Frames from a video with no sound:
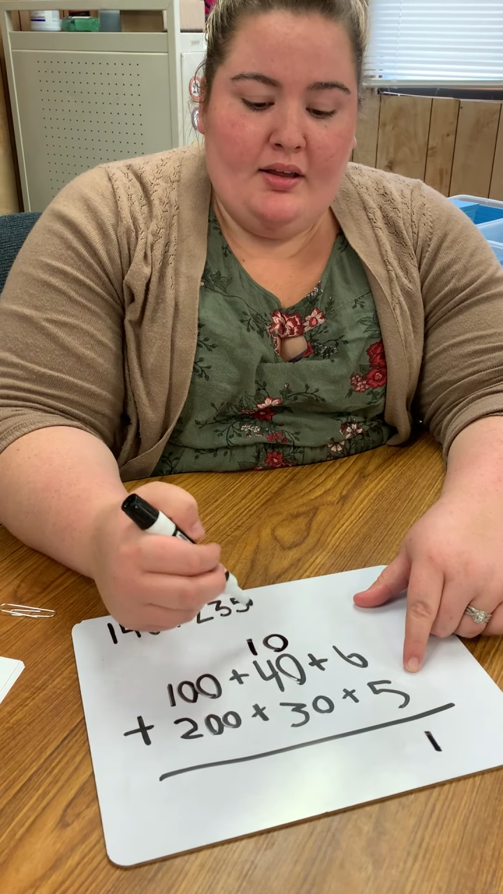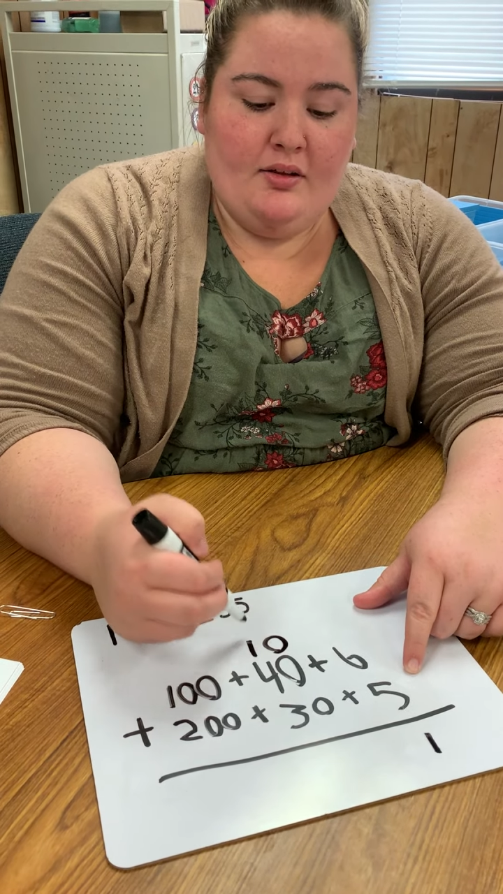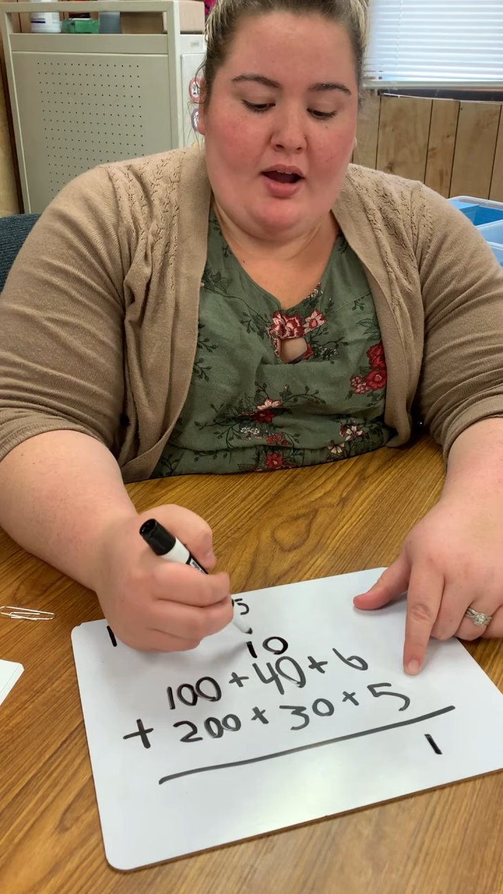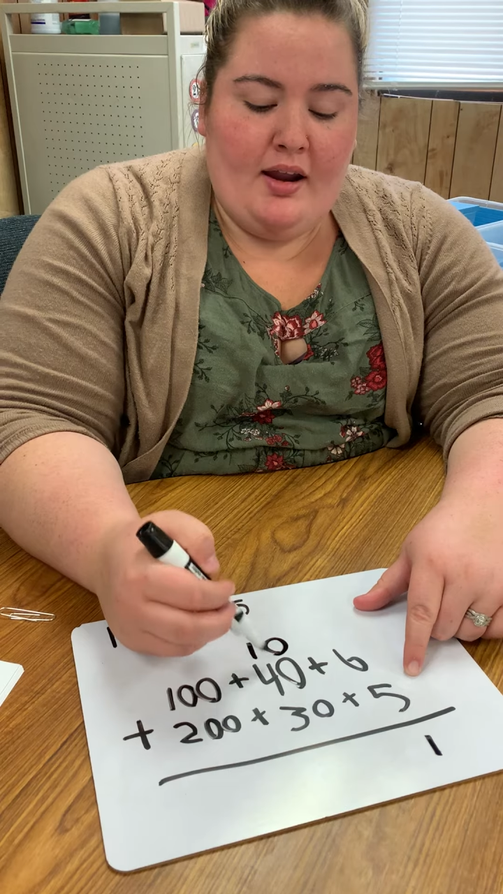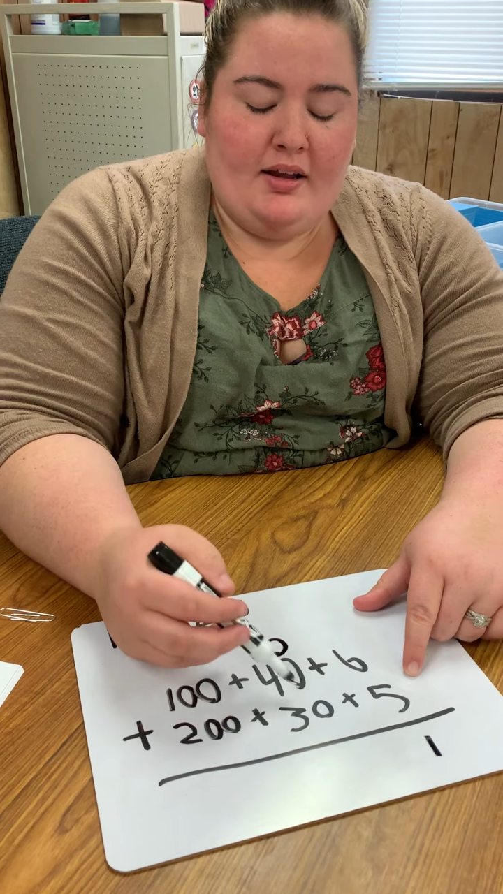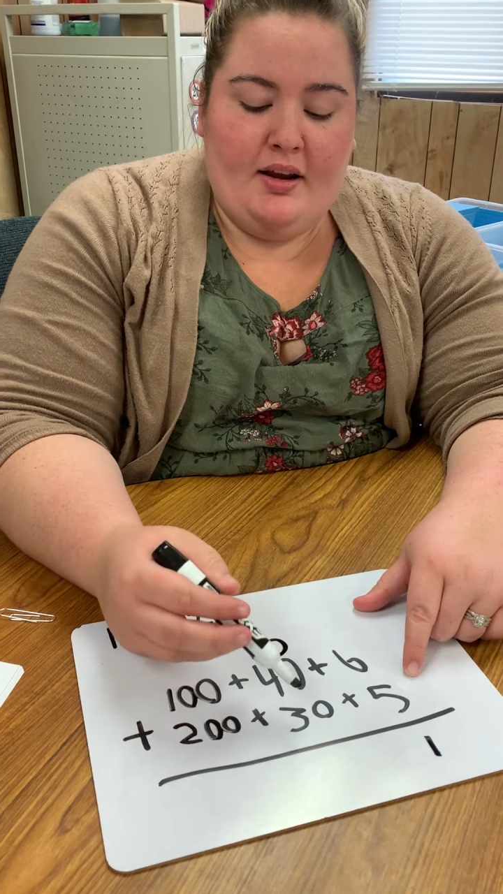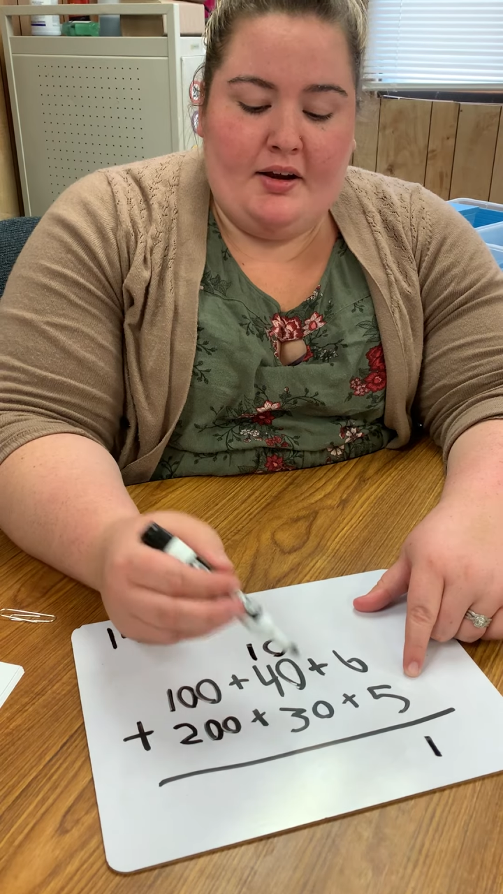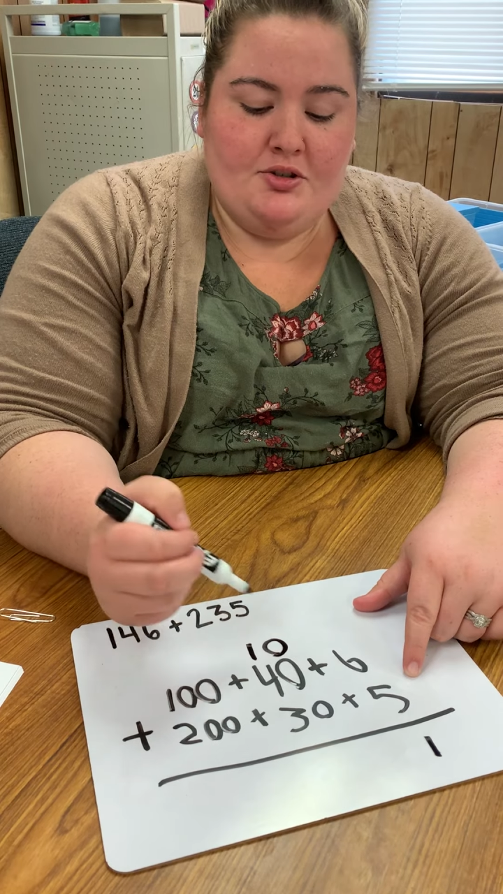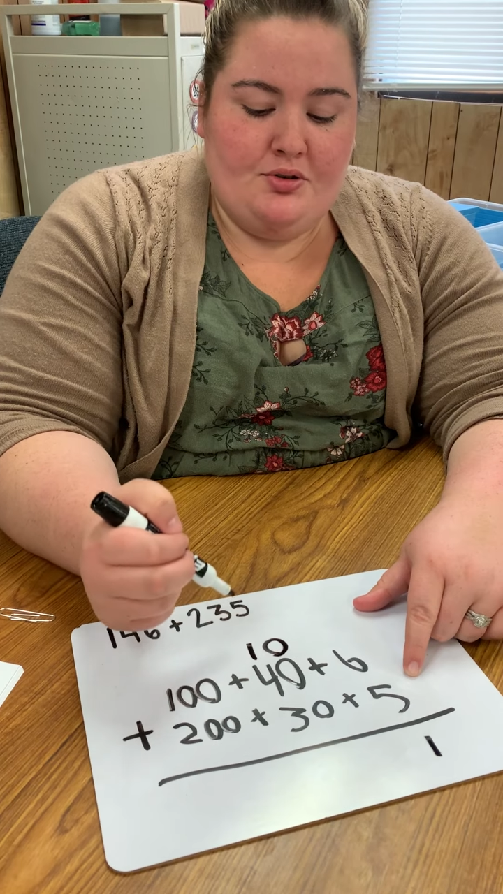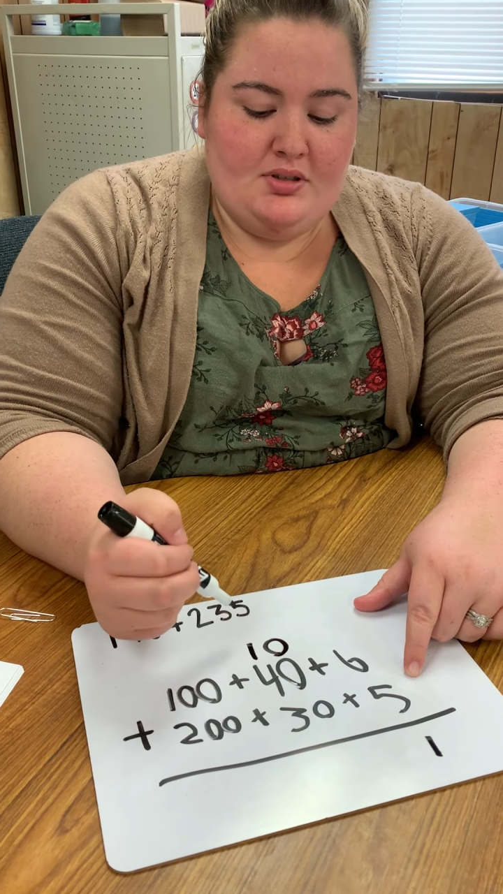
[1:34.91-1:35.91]
they're adding an
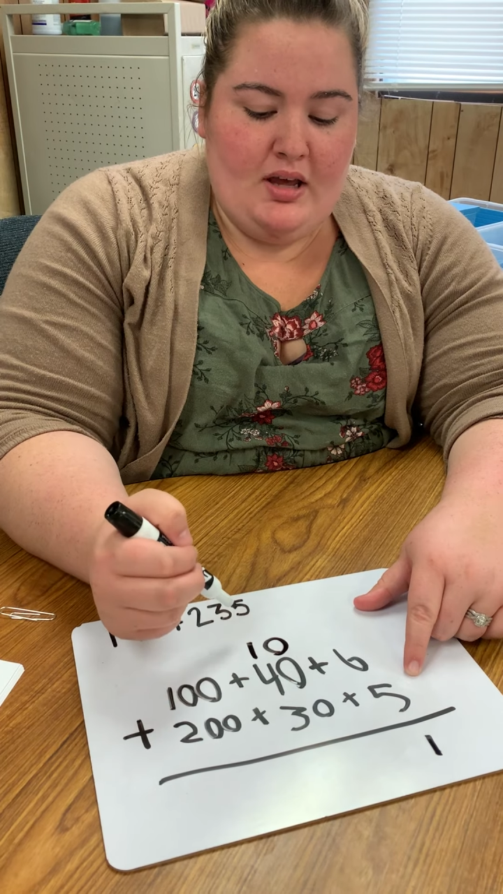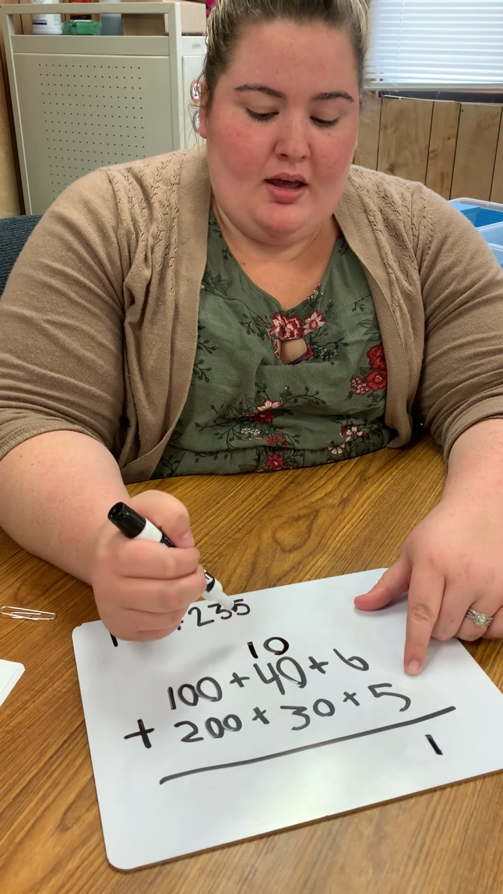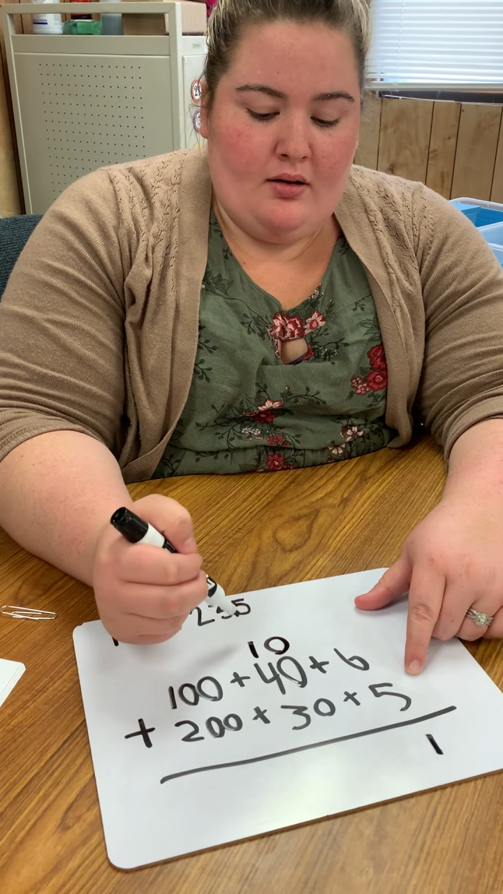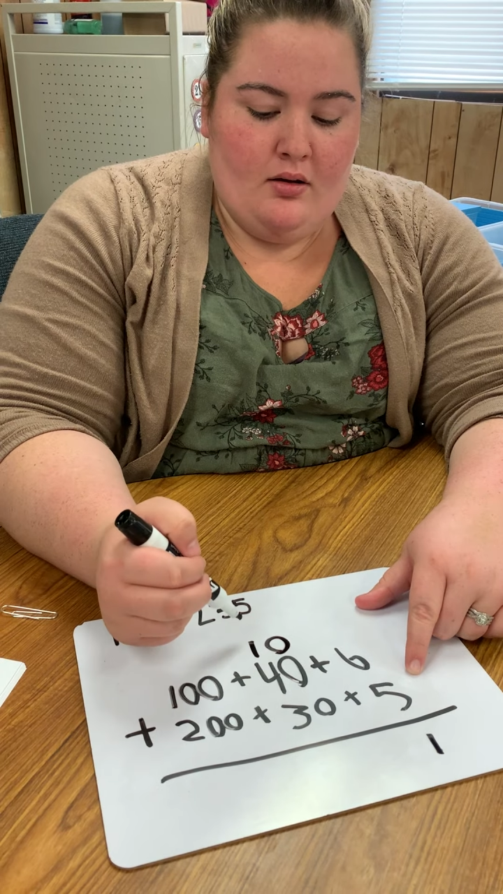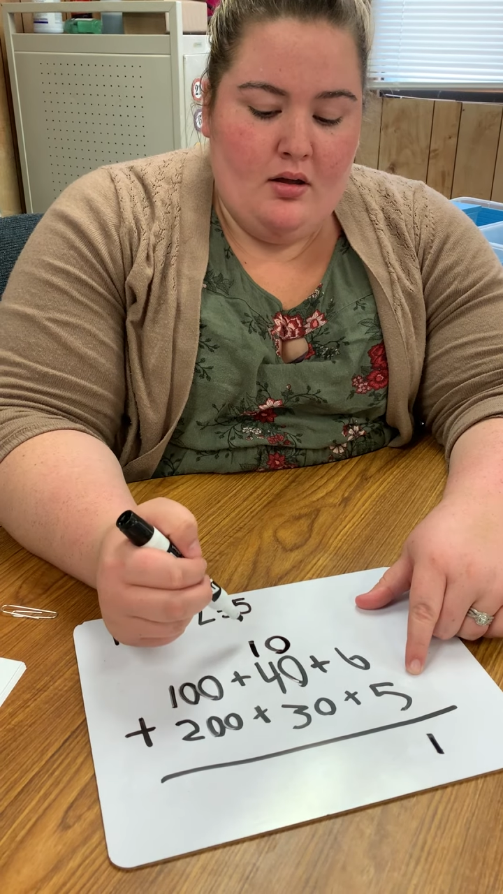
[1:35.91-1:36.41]
extra 10.